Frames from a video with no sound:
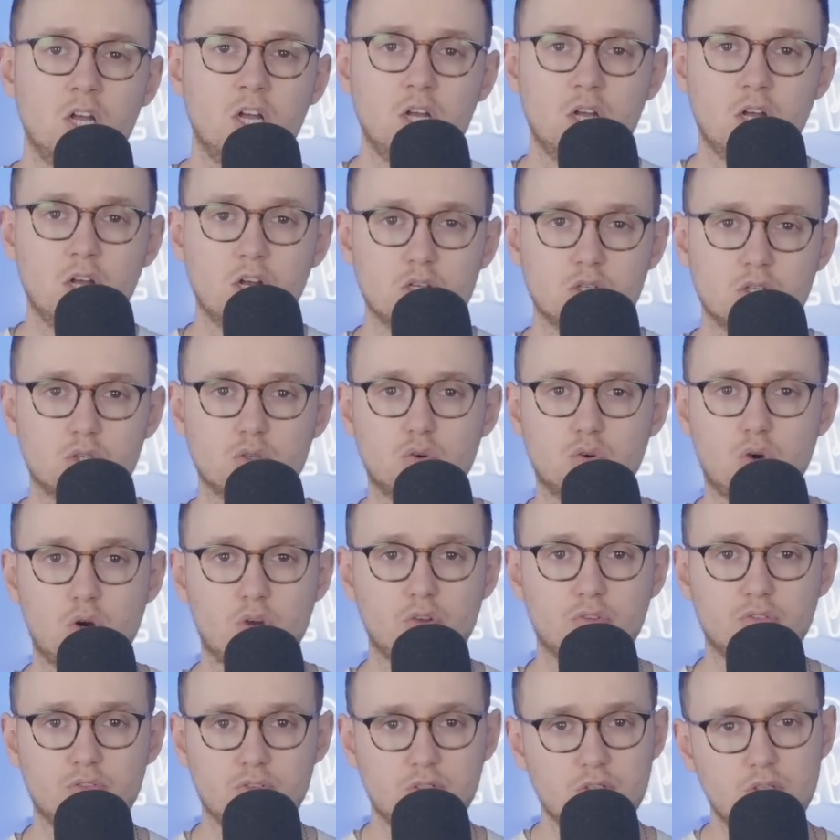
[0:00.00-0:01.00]

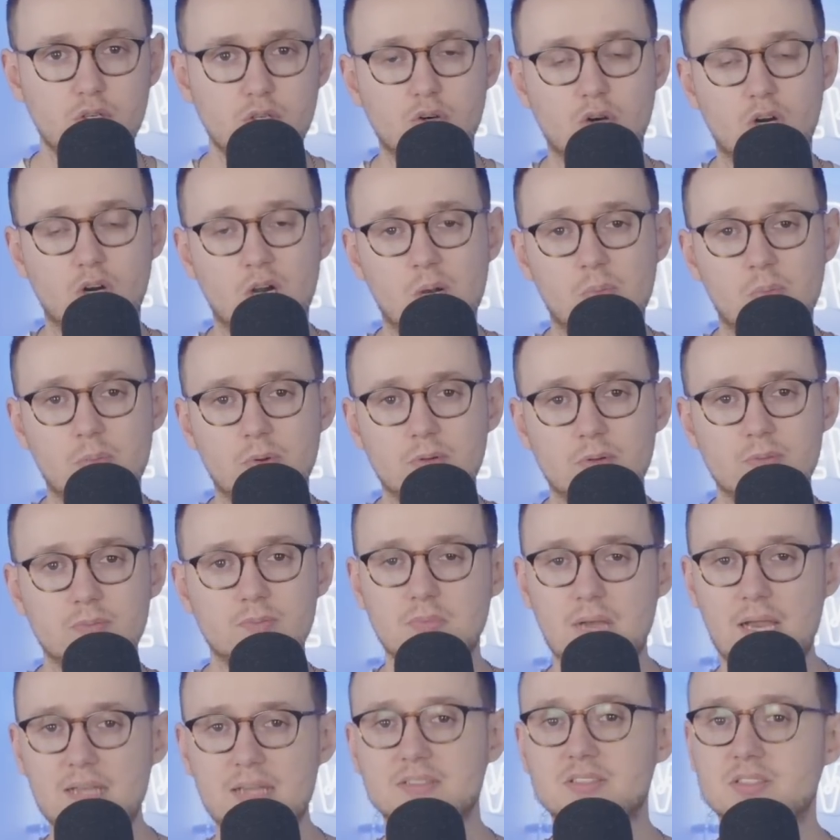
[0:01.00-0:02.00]
across Europe.
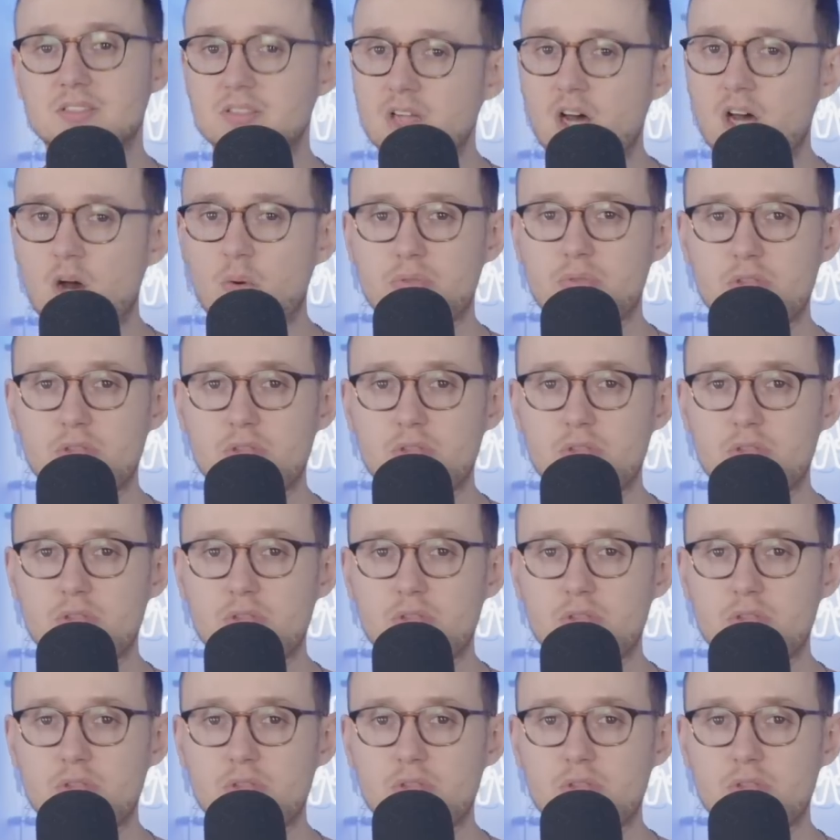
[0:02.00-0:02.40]
Let's start with